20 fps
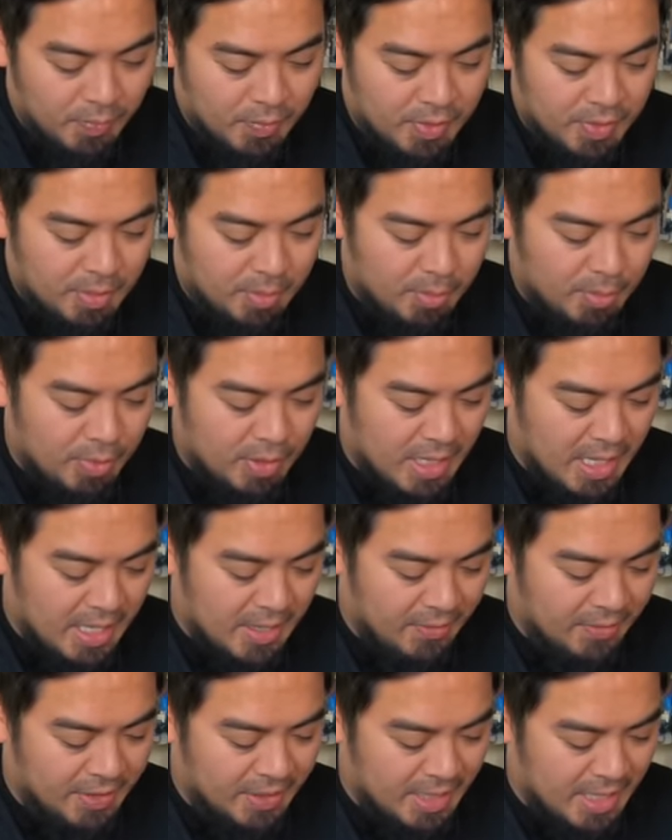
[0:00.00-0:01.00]
some
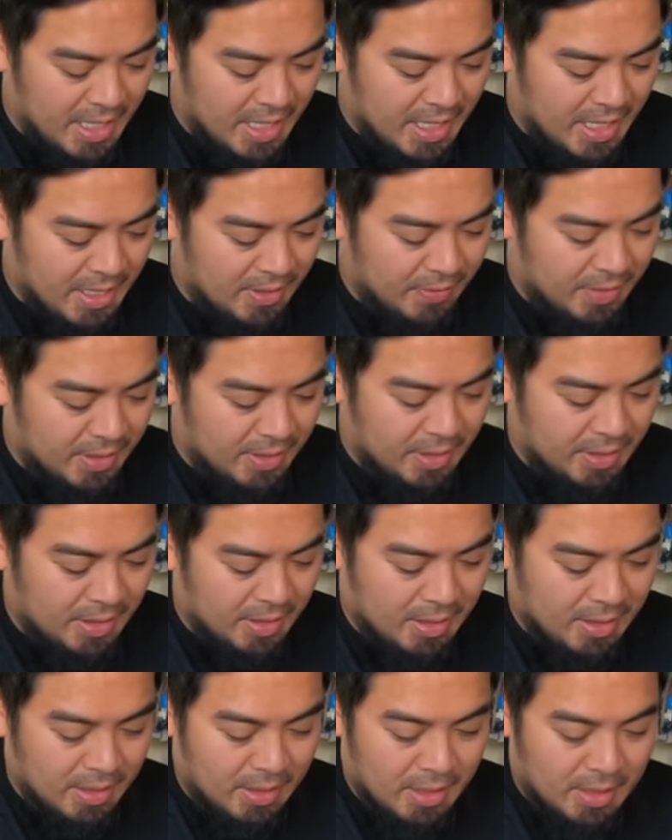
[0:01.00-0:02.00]
drive shafts.
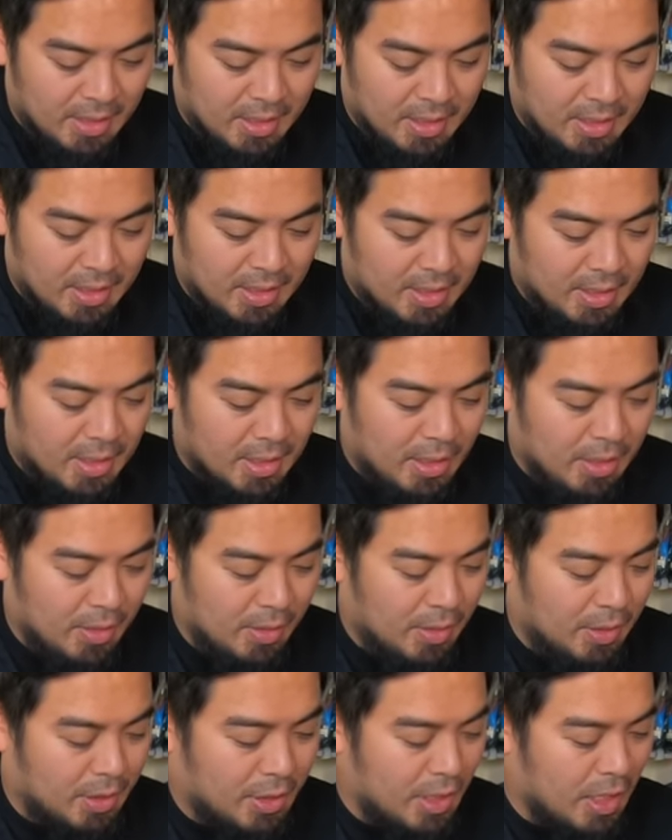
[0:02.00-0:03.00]

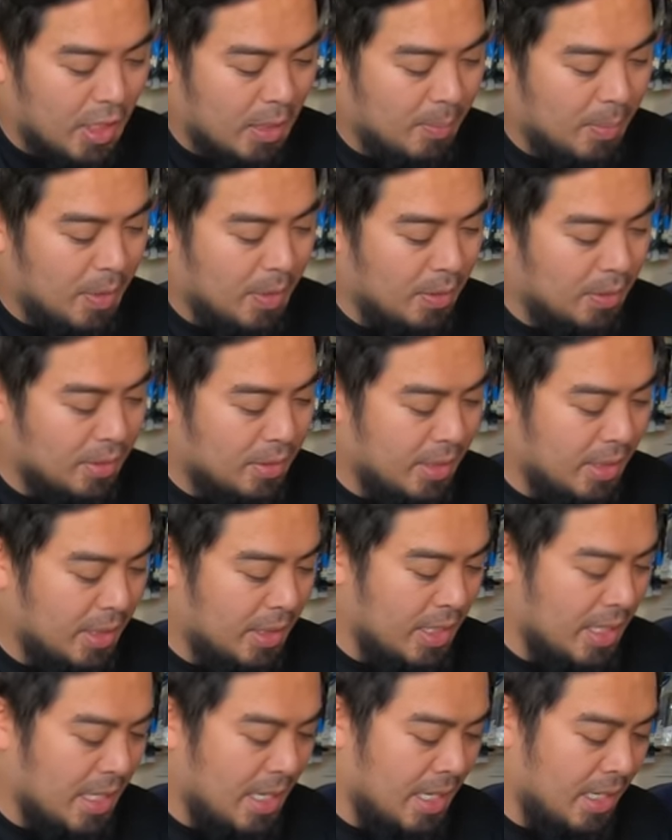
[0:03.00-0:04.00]
Oh, the shock post,
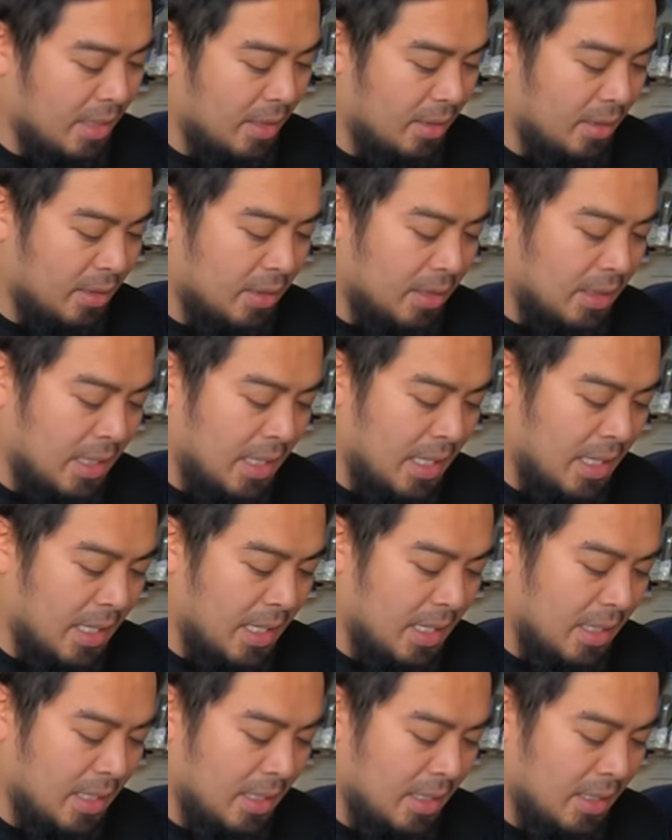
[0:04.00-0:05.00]
needed that. Looks
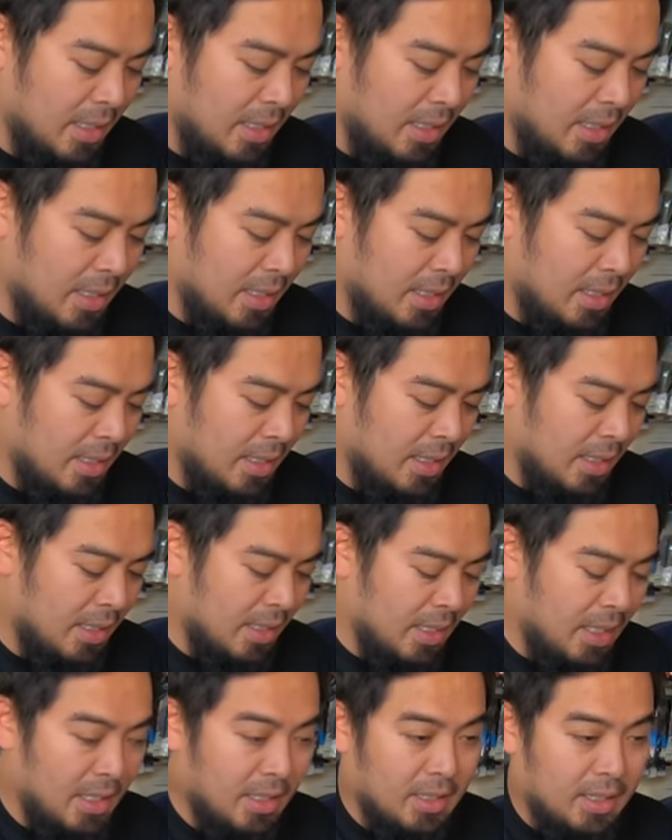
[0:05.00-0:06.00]
like
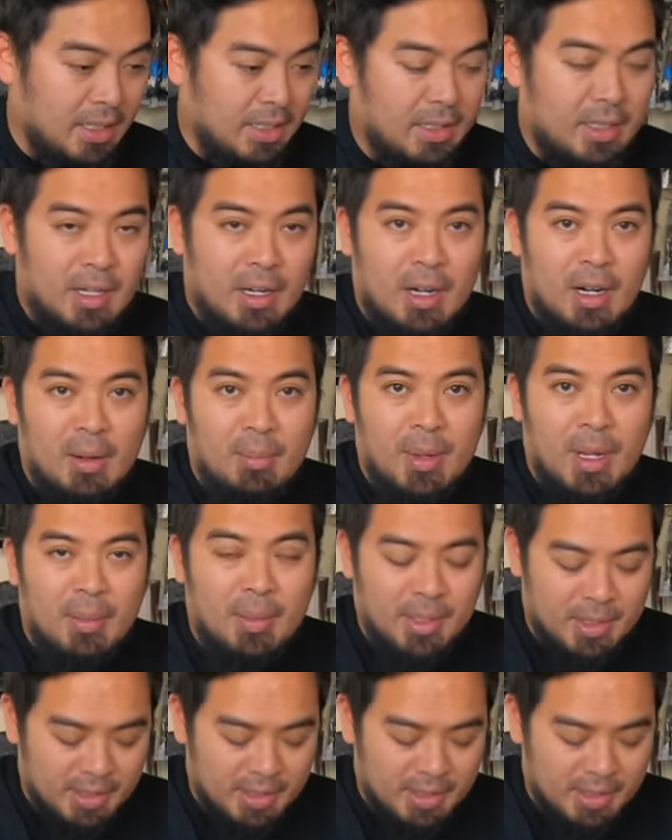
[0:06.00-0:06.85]
easy start, maybe